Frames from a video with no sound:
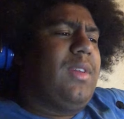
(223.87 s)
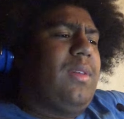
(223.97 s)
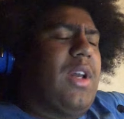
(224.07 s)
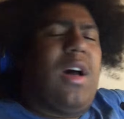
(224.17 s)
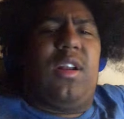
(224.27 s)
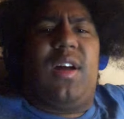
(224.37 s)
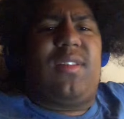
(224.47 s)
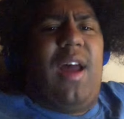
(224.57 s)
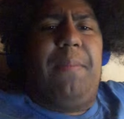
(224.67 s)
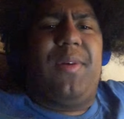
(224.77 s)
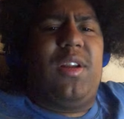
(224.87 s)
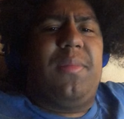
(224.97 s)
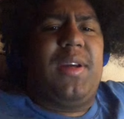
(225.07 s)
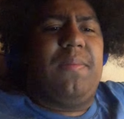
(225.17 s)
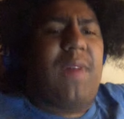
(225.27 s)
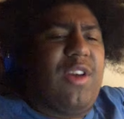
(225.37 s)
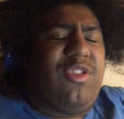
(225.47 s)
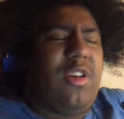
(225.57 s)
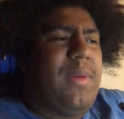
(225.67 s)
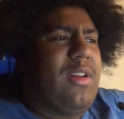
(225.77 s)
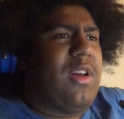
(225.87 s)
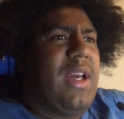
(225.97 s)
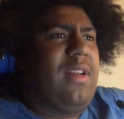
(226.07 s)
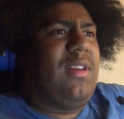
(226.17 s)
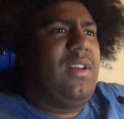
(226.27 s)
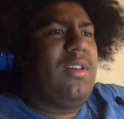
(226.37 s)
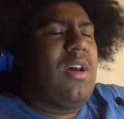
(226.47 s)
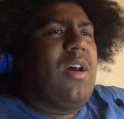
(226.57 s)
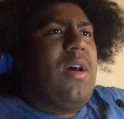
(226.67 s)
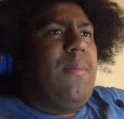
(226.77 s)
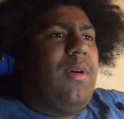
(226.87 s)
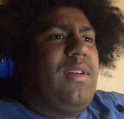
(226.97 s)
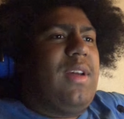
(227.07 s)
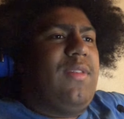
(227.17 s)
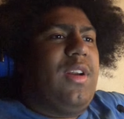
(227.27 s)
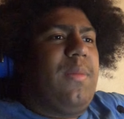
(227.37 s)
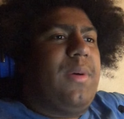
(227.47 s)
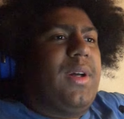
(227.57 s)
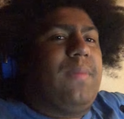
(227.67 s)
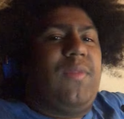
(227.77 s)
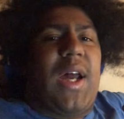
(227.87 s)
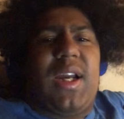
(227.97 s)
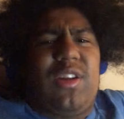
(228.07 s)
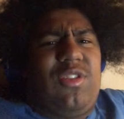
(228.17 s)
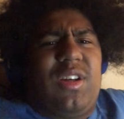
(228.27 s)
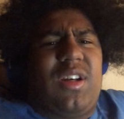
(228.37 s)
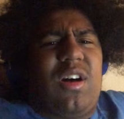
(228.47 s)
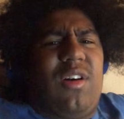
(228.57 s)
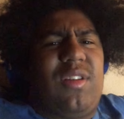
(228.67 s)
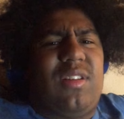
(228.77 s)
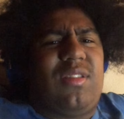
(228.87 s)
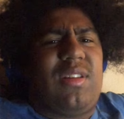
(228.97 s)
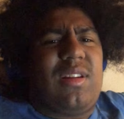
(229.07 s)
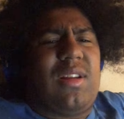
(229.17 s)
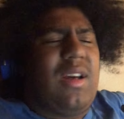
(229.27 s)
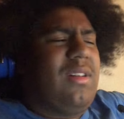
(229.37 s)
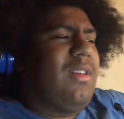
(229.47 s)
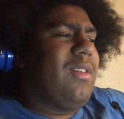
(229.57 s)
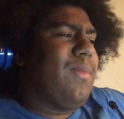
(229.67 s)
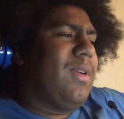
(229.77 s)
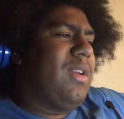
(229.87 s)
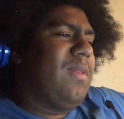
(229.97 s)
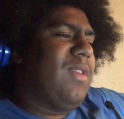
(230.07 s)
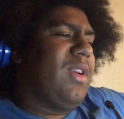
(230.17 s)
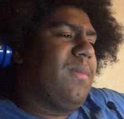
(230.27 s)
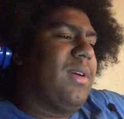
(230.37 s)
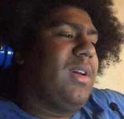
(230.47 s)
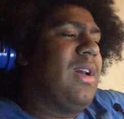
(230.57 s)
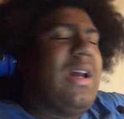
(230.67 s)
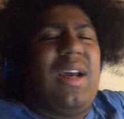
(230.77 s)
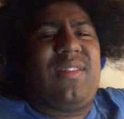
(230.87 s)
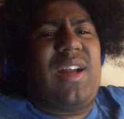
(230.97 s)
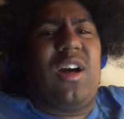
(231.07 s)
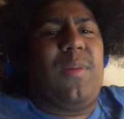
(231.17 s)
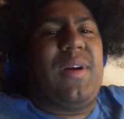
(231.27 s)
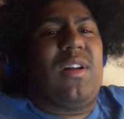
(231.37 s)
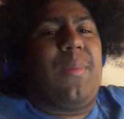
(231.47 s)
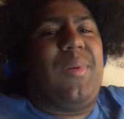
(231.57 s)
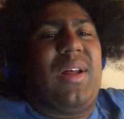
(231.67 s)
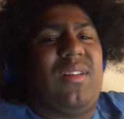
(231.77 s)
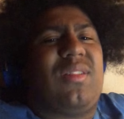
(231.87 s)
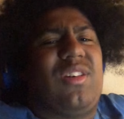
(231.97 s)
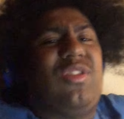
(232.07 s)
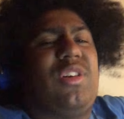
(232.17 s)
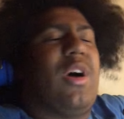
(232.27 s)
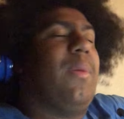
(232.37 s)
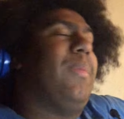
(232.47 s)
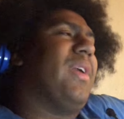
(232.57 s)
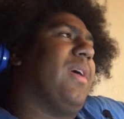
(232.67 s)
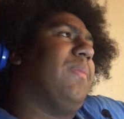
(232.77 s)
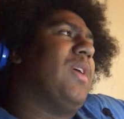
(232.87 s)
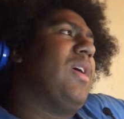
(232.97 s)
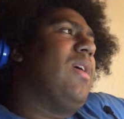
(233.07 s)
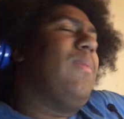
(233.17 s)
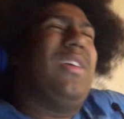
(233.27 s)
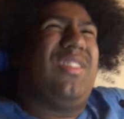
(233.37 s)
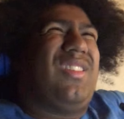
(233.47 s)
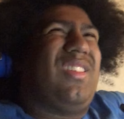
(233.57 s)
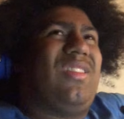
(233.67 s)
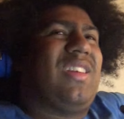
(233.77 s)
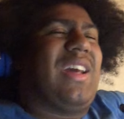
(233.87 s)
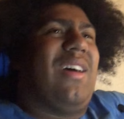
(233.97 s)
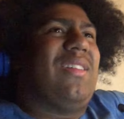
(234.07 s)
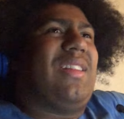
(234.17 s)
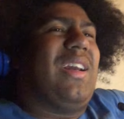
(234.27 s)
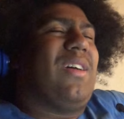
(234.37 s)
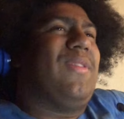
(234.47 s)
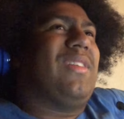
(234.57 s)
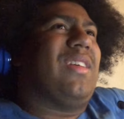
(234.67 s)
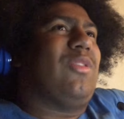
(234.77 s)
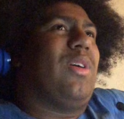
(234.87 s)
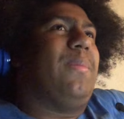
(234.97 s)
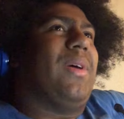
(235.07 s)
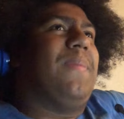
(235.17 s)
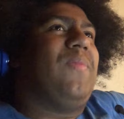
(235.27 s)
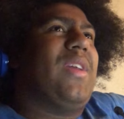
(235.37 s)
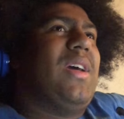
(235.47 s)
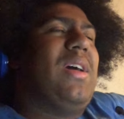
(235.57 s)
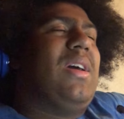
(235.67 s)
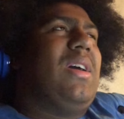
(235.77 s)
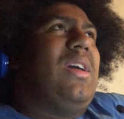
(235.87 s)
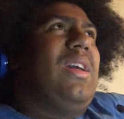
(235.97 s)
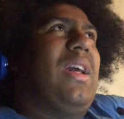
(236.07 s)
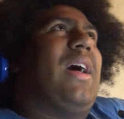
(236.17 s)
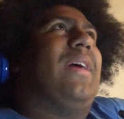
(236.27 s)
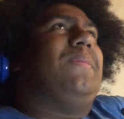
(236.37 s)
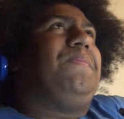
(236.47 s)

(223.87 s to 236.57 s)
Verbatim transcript: Yeah, a lot's happened to me. I should have made the 18- birthday video, but I guess you can call this the 18th birthday video, but it's not going to be on the playlist because, you know, but um, basically just count, think of this as one, but yeah.